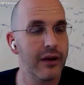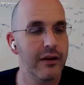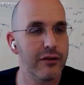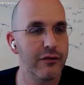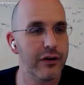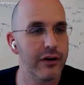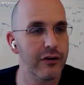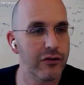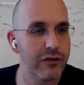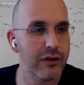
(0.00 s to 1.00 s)
is a very
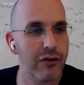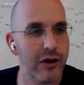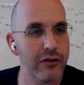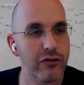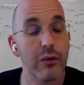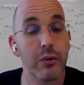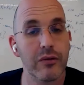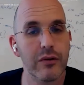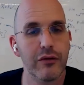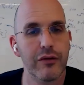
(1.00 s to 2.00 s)
interesting challenge that we're
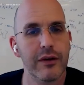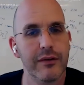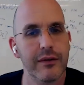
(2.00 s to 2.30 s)
still facing.